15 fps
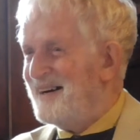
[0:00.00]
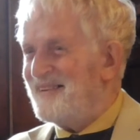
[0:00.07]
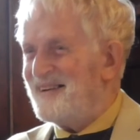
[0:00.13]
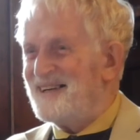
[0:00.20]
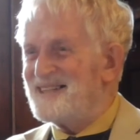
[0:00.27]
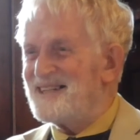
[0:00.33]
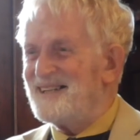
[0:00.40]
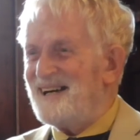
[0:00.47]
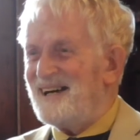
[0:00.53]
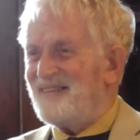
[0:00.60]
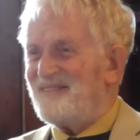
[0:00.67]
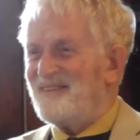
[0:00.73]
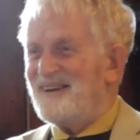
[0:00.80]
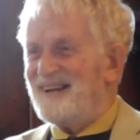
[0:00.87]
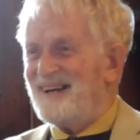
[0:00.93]
But isn't that
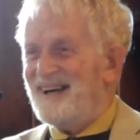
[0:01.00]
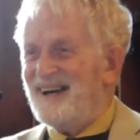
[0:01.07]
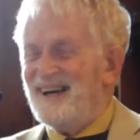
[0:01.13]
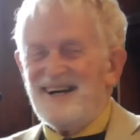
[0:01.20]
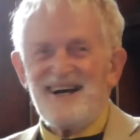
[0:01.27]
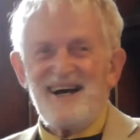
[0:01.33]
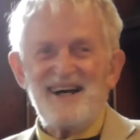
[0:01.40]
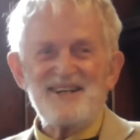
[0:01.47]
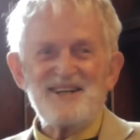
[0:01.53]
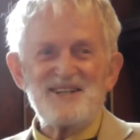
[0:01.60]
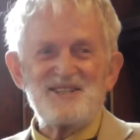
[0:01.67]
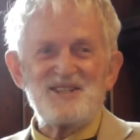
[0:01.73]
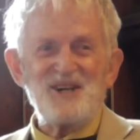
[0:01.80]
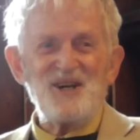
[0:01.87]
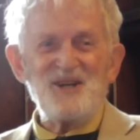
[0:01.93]
really
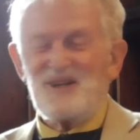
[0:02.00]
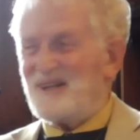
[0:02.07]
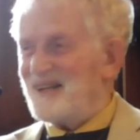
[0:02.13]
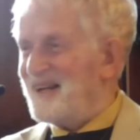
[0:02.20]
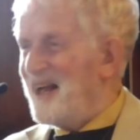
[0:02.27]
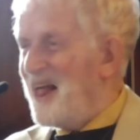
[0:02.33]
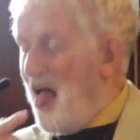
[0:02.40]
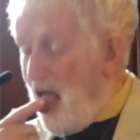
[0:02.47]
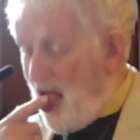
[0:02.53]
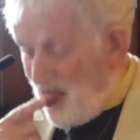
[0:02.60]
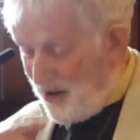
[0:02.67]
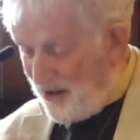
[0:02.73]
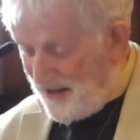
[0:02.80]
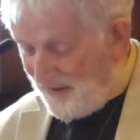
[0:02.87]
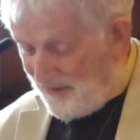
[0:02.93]
totally
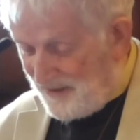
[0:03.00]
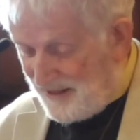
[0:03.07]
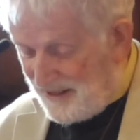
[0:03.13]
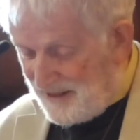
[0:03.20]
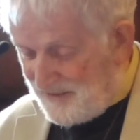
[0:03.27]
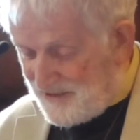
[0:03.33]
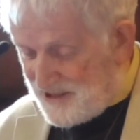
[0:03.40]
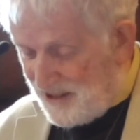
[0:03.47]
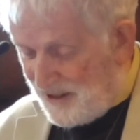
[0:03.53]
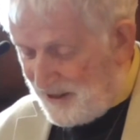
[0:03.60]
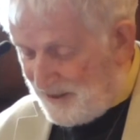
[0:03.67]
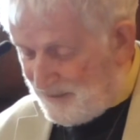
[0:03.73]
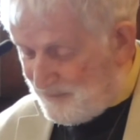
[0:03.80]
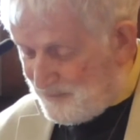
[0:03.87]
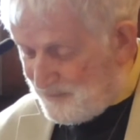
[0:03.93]
looking at the negative
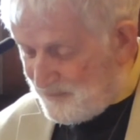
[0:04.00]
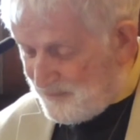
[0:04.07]
side?